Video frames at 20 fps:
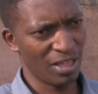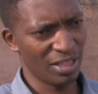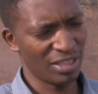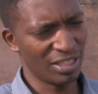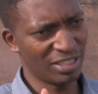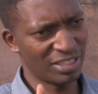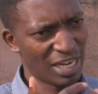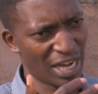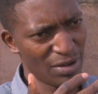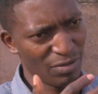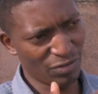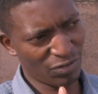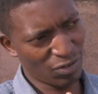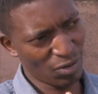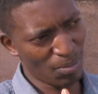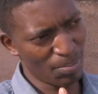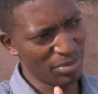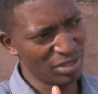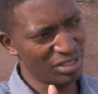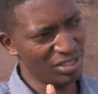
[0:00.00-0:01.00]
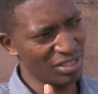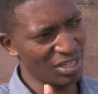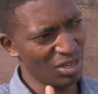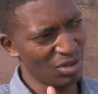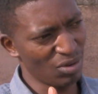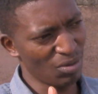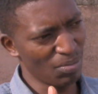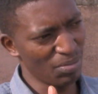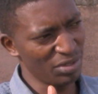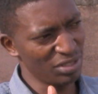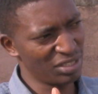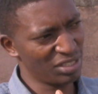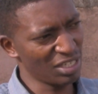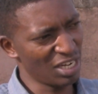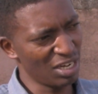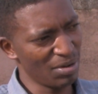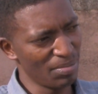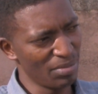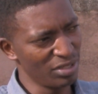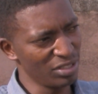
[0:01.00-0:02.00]
The time for Mr.
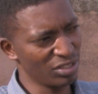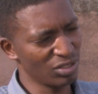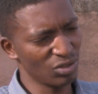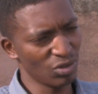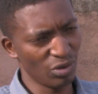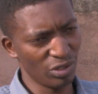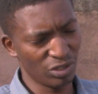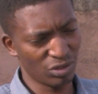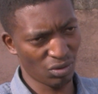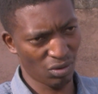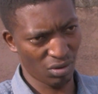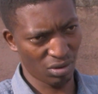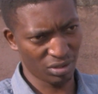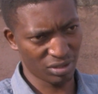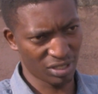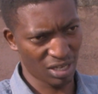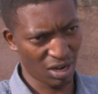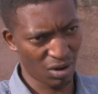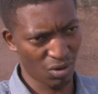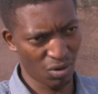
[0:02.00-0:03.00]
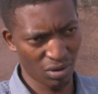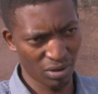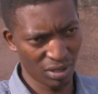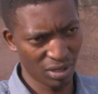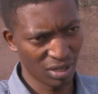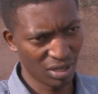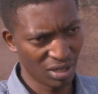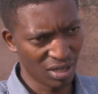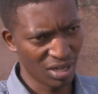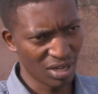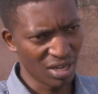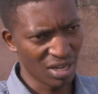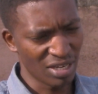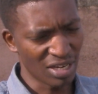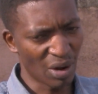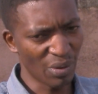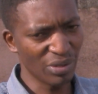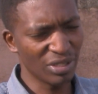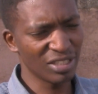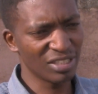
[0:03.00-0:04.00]
and Miss know-it-alls are gone.
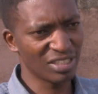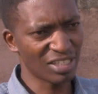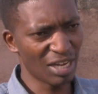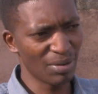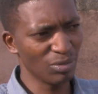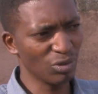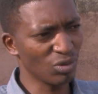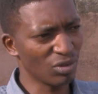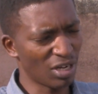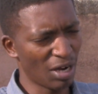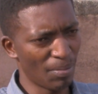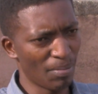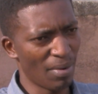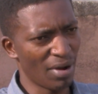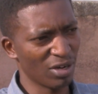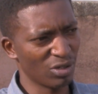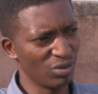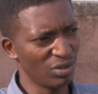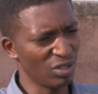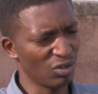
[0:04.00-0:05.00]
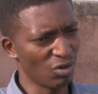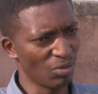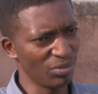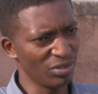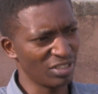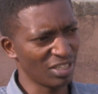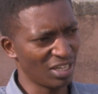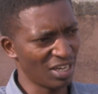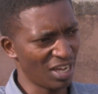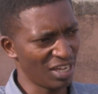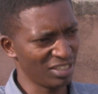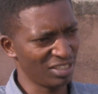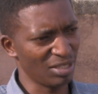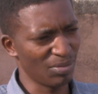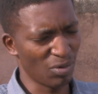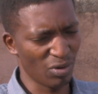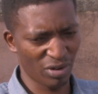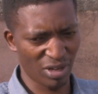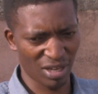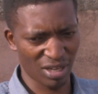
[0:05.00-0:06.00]
Now it is time to come back to the community and ask
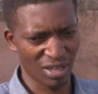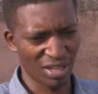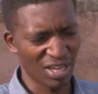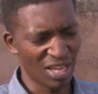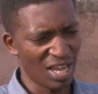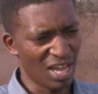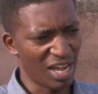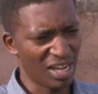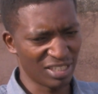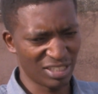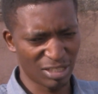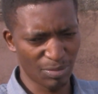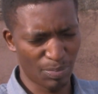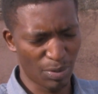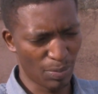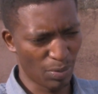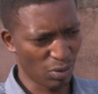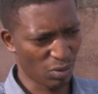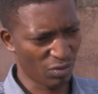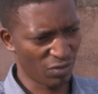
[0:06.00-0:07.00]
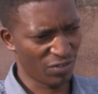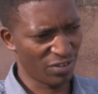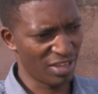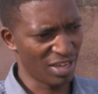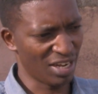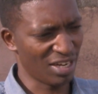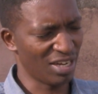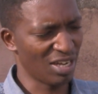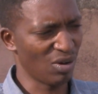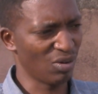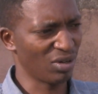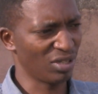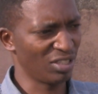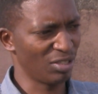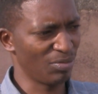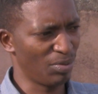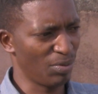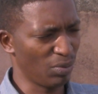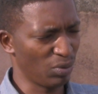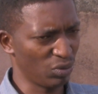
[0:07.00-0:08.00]
them, okay, as the people of Kiandao, or
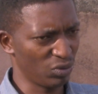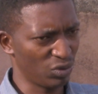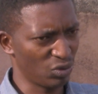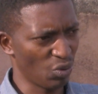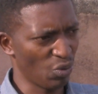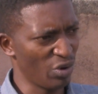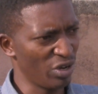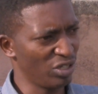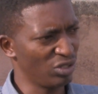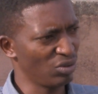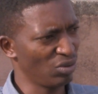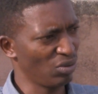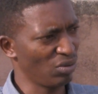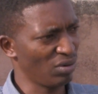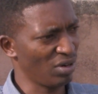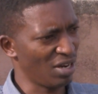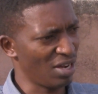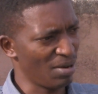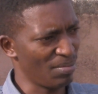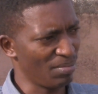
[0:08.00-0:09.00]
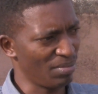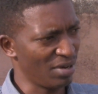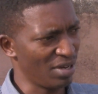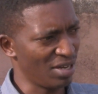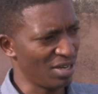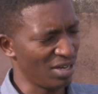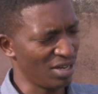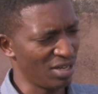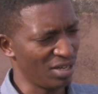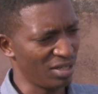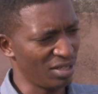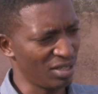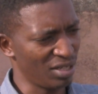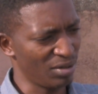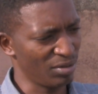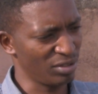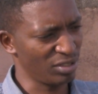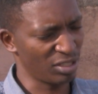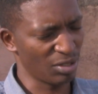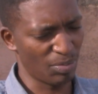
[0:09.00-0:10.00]
the people of Soweto,
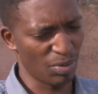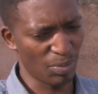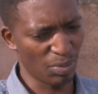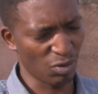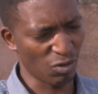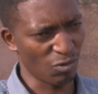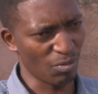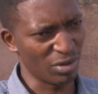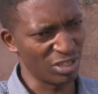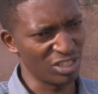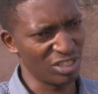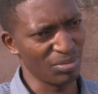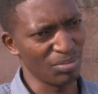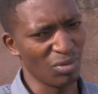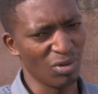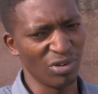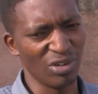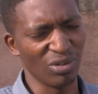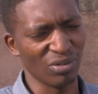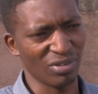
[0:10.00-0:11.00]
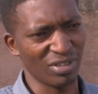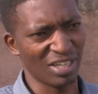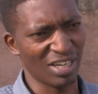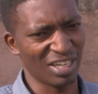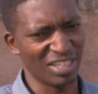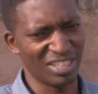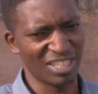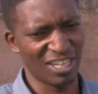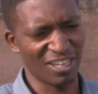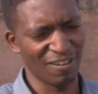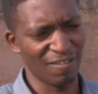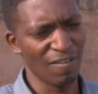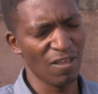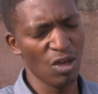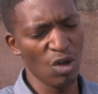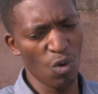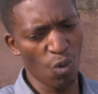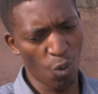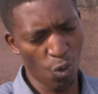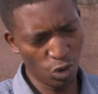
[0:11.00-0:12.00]
or the people of Mashimoni or Darajani,
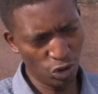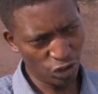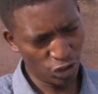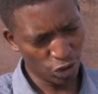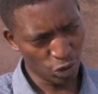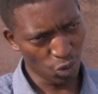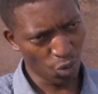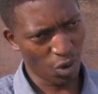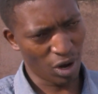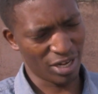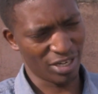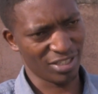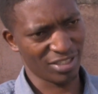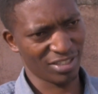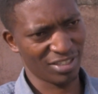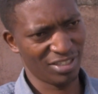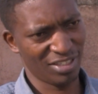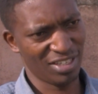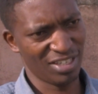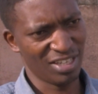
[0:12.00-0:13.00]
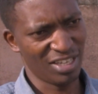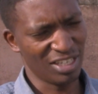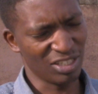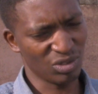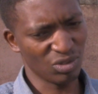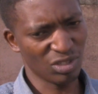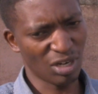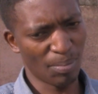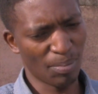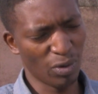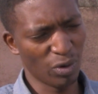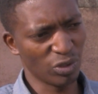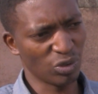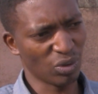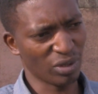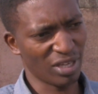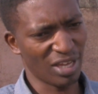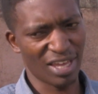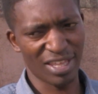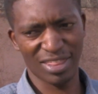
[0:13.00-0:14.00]
what do you want? It's not about,
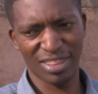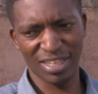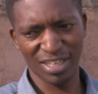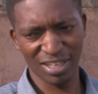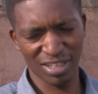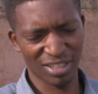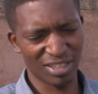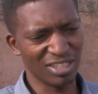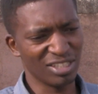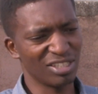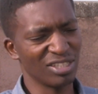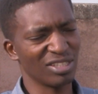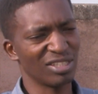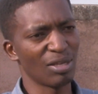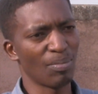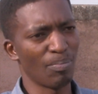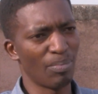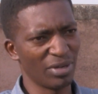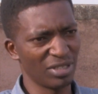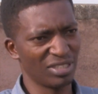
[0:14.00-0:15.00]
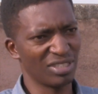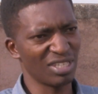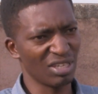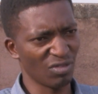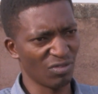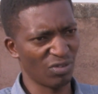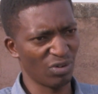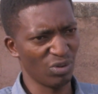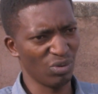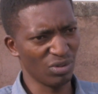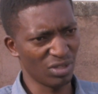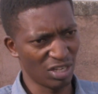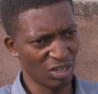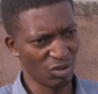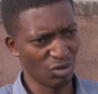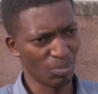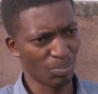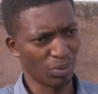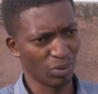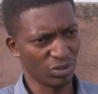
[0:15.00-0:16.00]
okay, I think this is the best thing for you, then
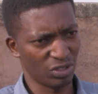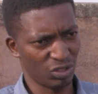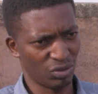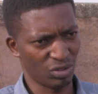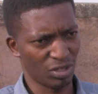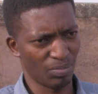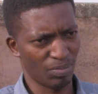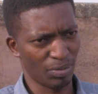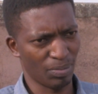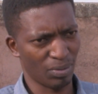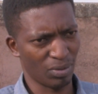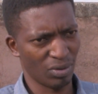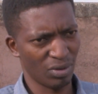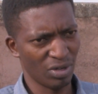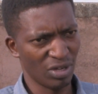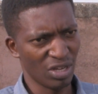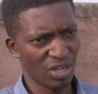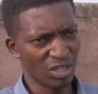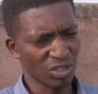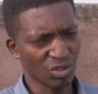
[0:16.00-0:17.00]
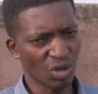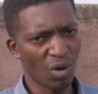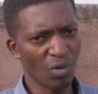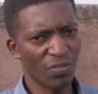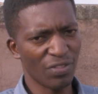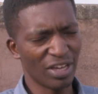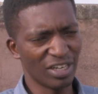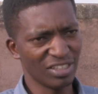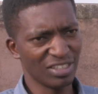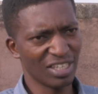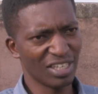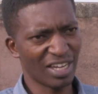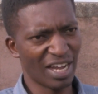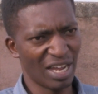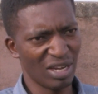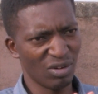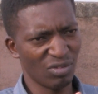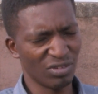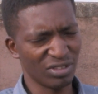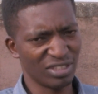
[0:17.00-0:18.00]
you impose it to the people. So that is the
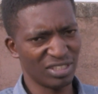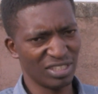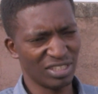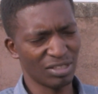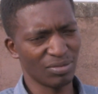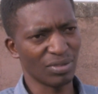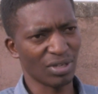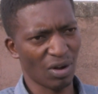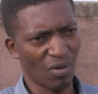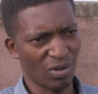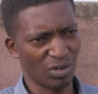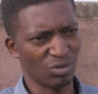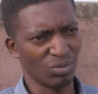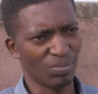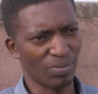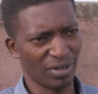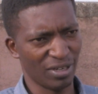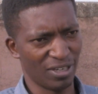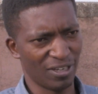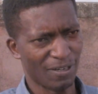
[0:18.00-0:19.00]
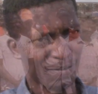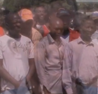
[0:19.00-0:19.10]
kind of a system that I want to breed.